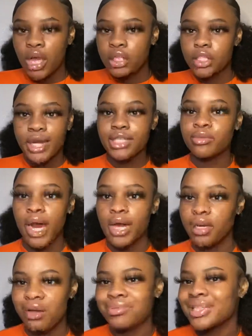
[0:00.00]
So that's what I
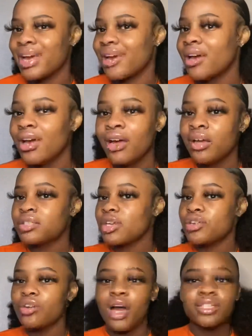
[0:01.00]
did. I was like, so
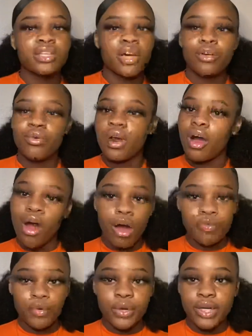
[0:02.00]
you know, I started going
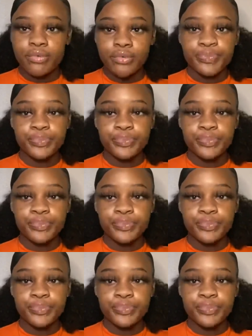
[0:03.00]
off or whatever.